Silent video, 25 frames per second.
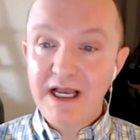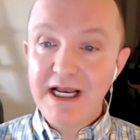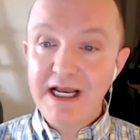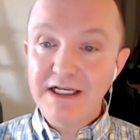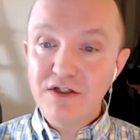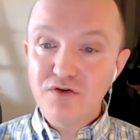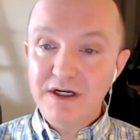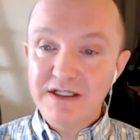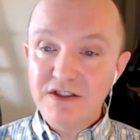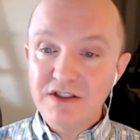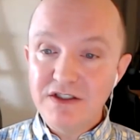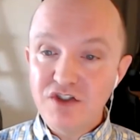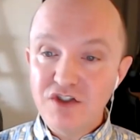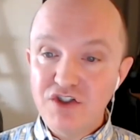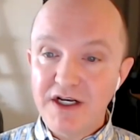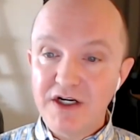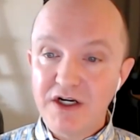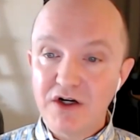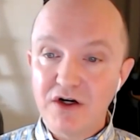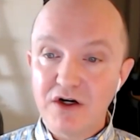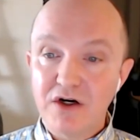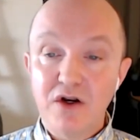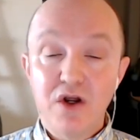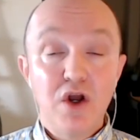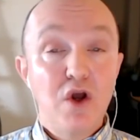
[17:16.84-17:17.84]
and
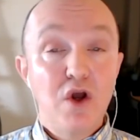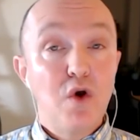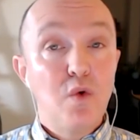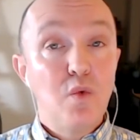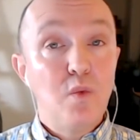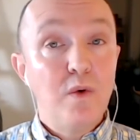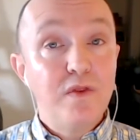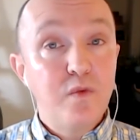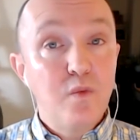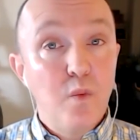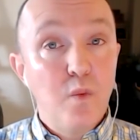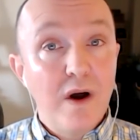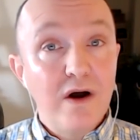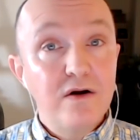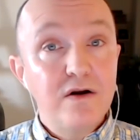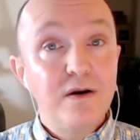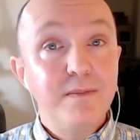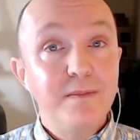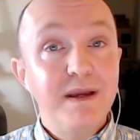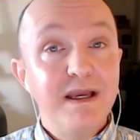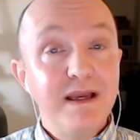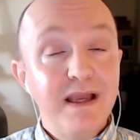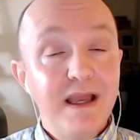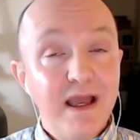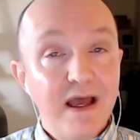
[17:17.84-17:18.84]
transgender with
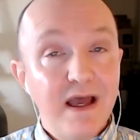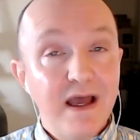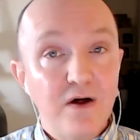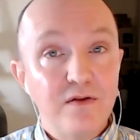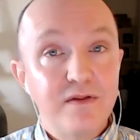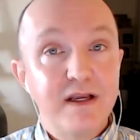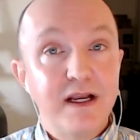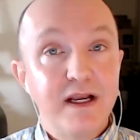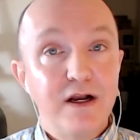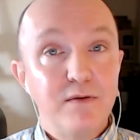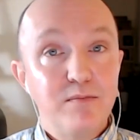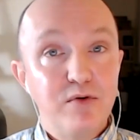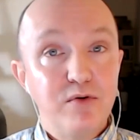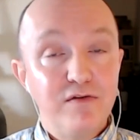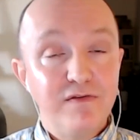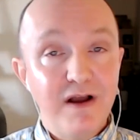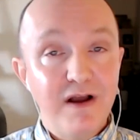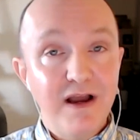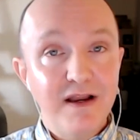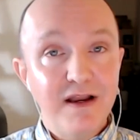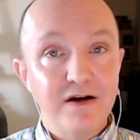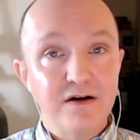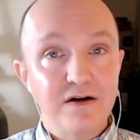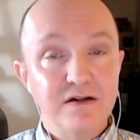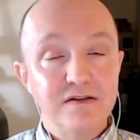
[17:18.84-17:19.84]
welcoming healthcare
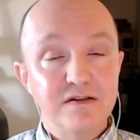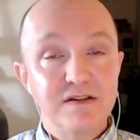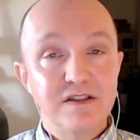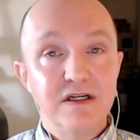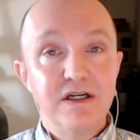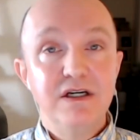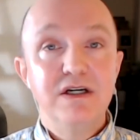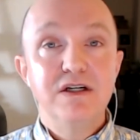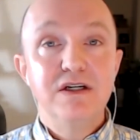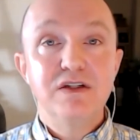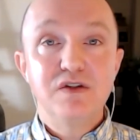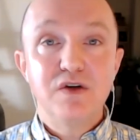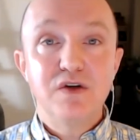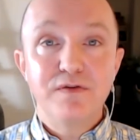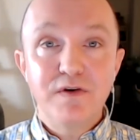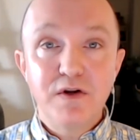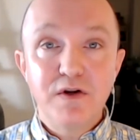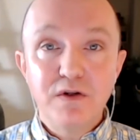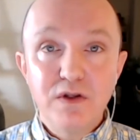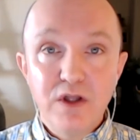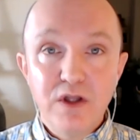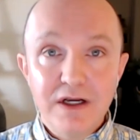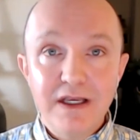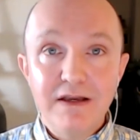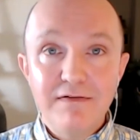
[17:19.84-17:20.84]
providers so if
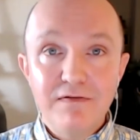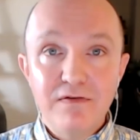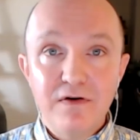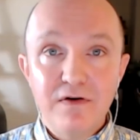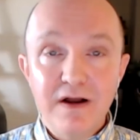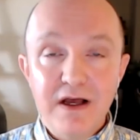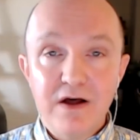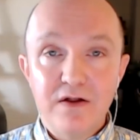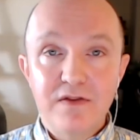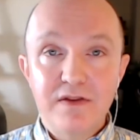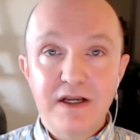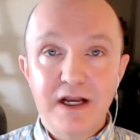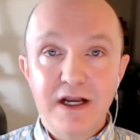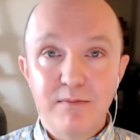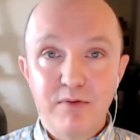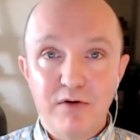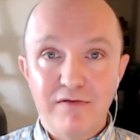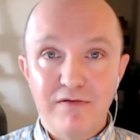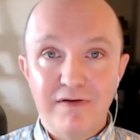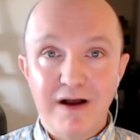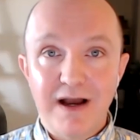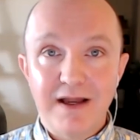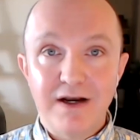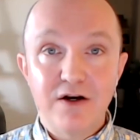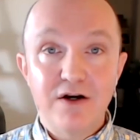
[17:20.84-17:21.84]
you're looking for a healthcare
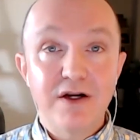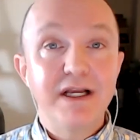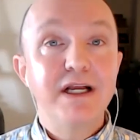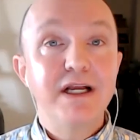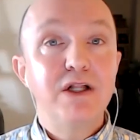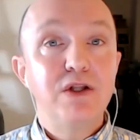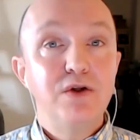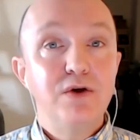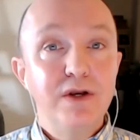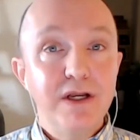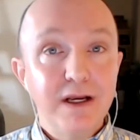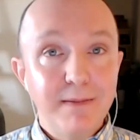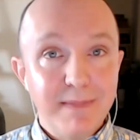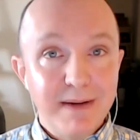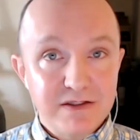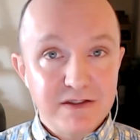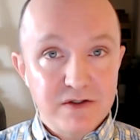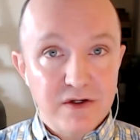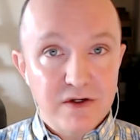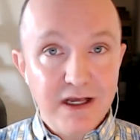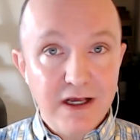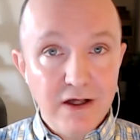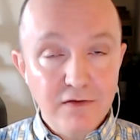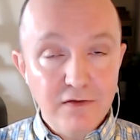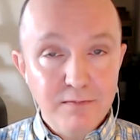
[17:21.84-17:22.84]
provider, including a
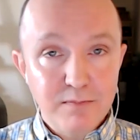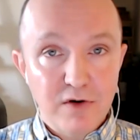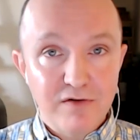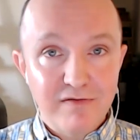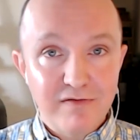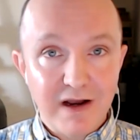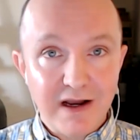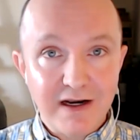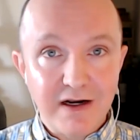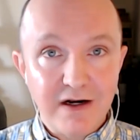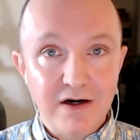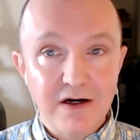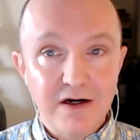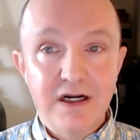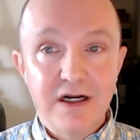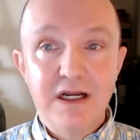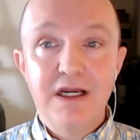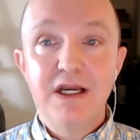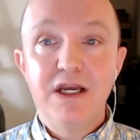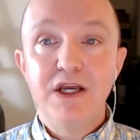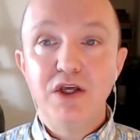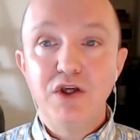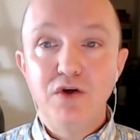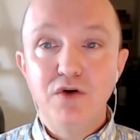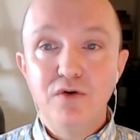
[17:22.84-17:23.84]
mental health provider,
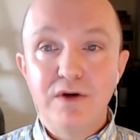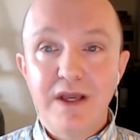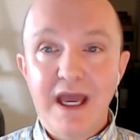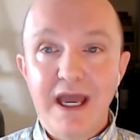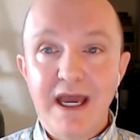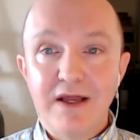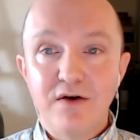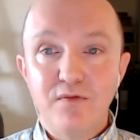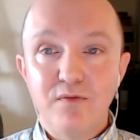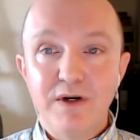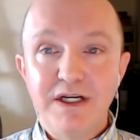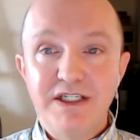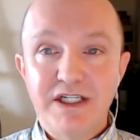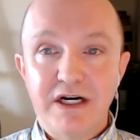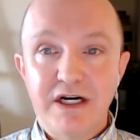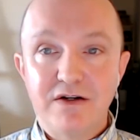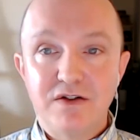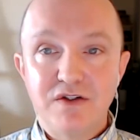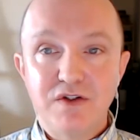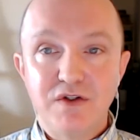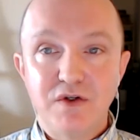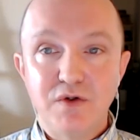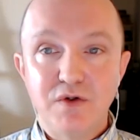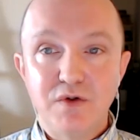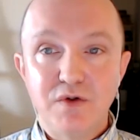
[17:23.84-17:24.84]
you can reach
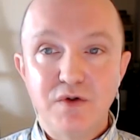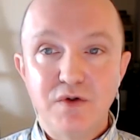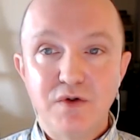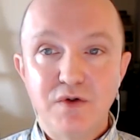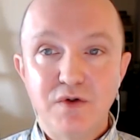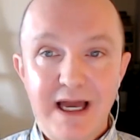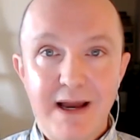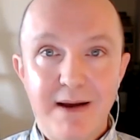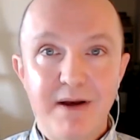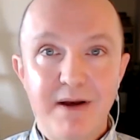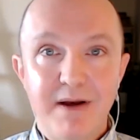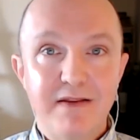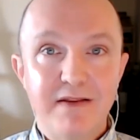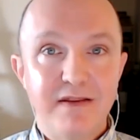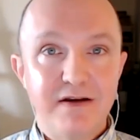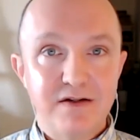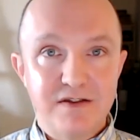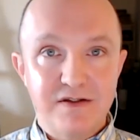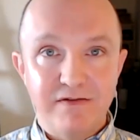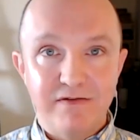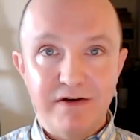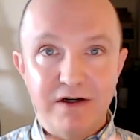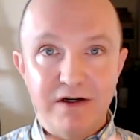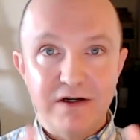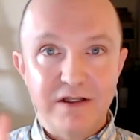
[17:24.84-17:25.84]
out to GLMA.
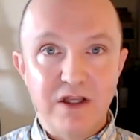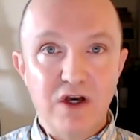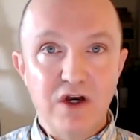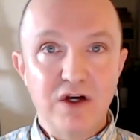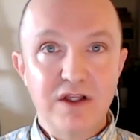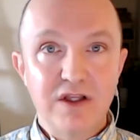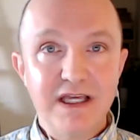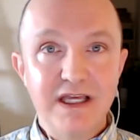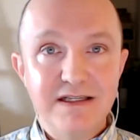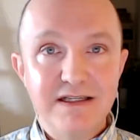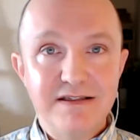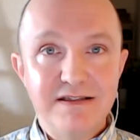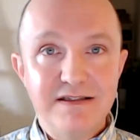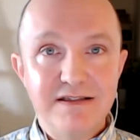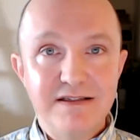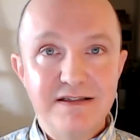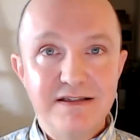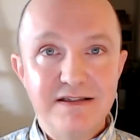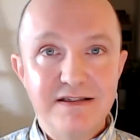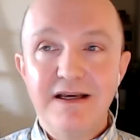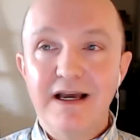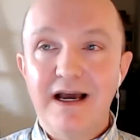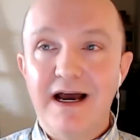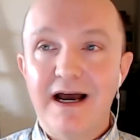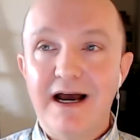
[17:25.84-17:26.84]
There's a very long list.
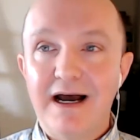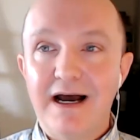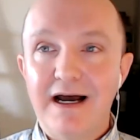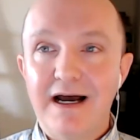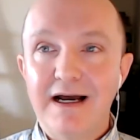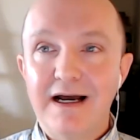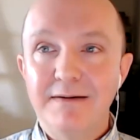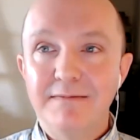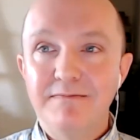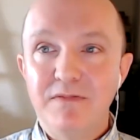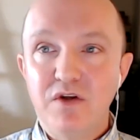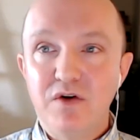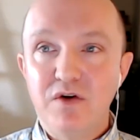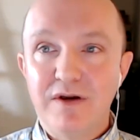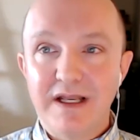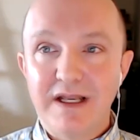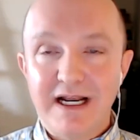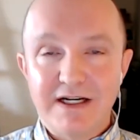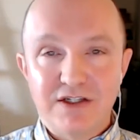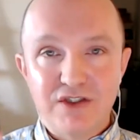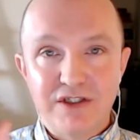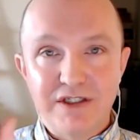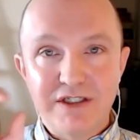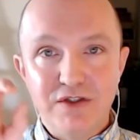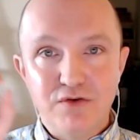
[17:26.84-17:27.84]
Um, you can
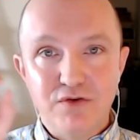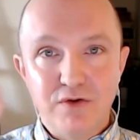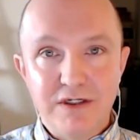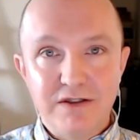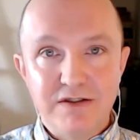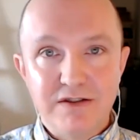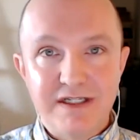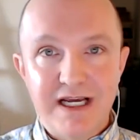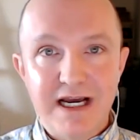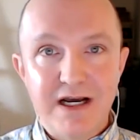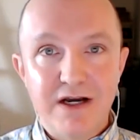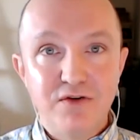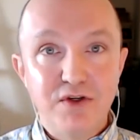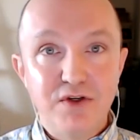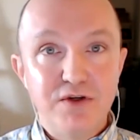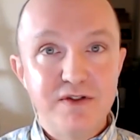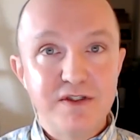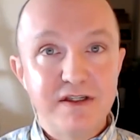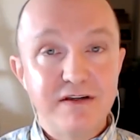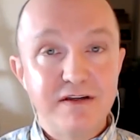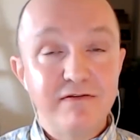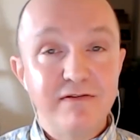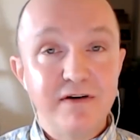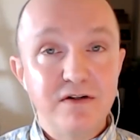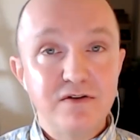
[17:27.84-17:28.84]
actually drill down
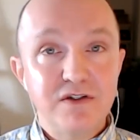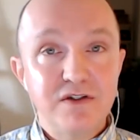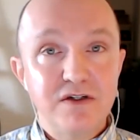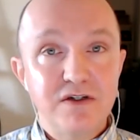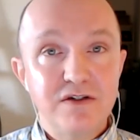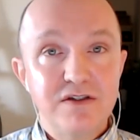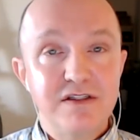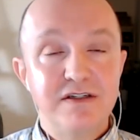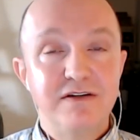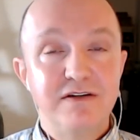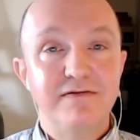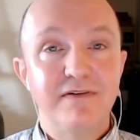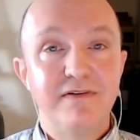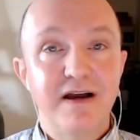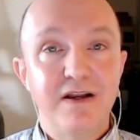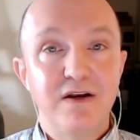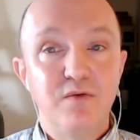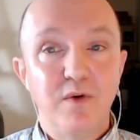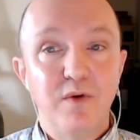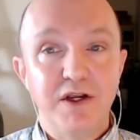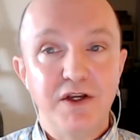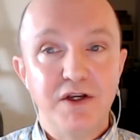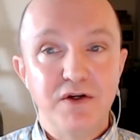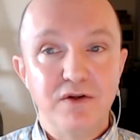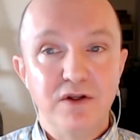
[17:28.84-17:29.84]
using filters to find
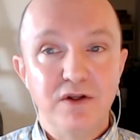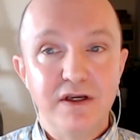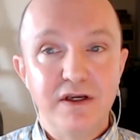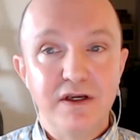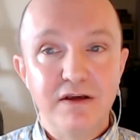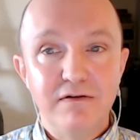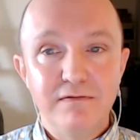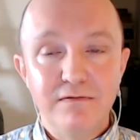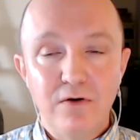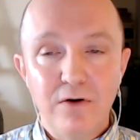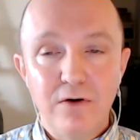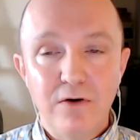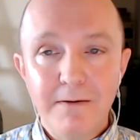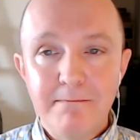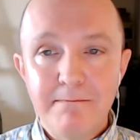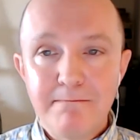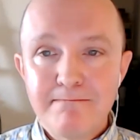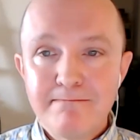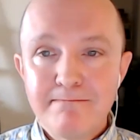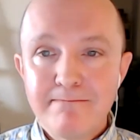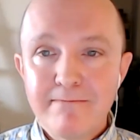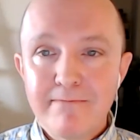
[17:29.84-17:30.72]
what you're looking for.